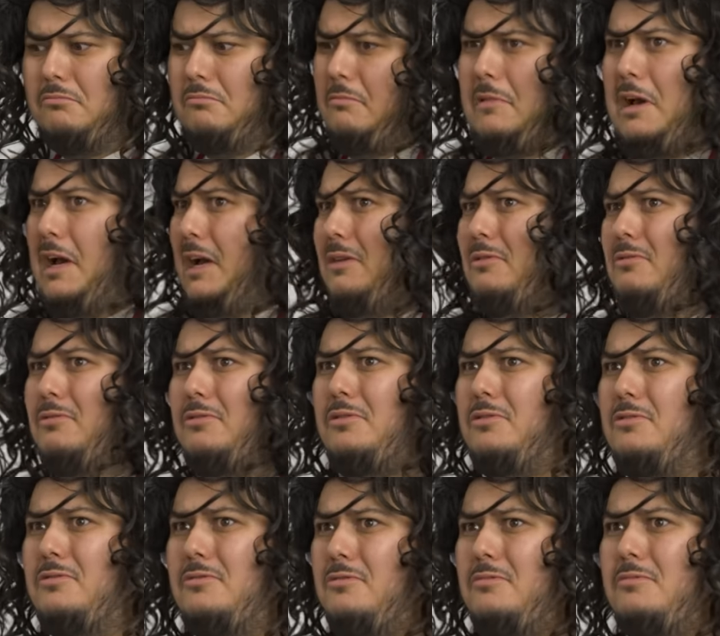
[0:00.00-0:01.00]
I don't
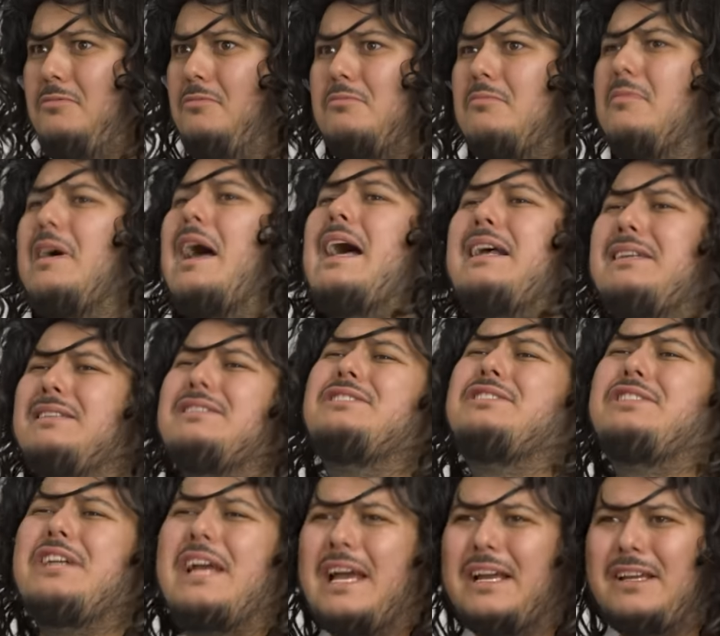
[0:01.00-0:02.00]
know. Ask
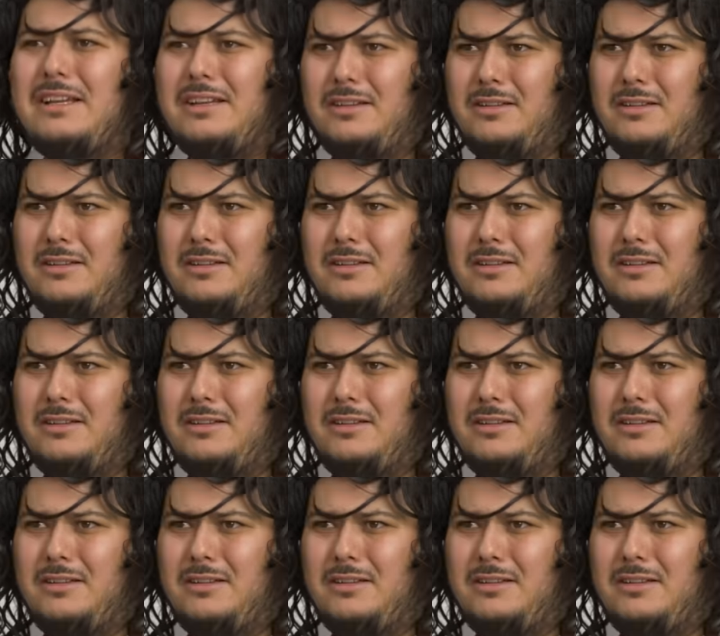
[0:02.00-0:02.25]
Jack.